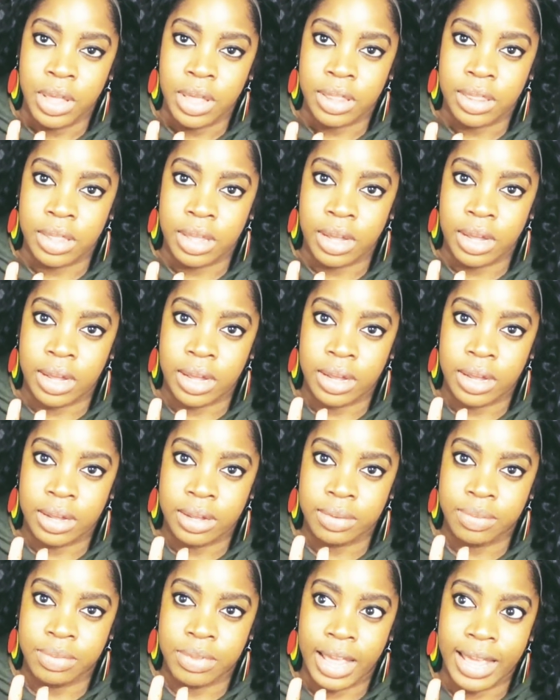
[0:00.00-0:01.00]

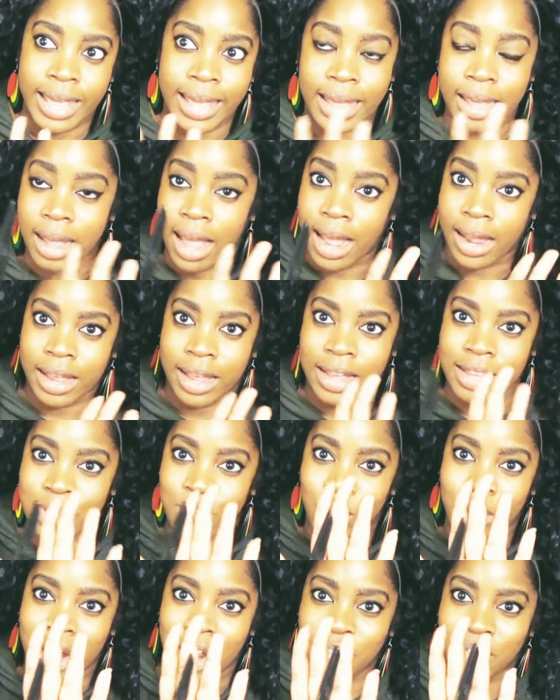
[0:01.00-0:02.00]
the ink, I
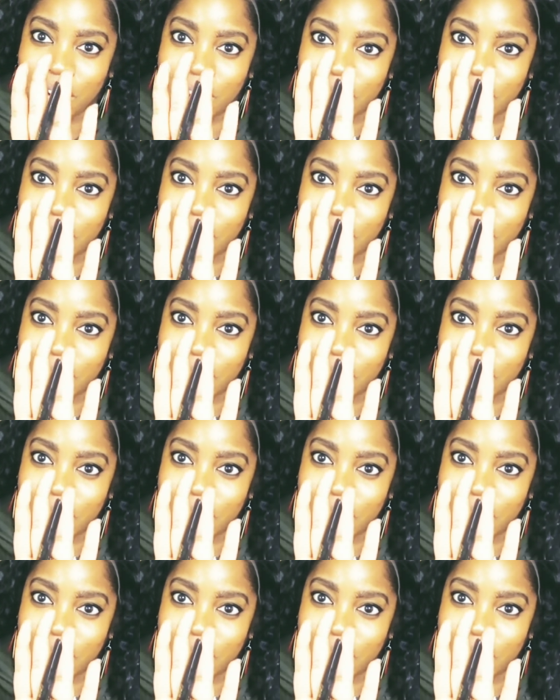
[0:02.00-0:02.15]
guess, whatever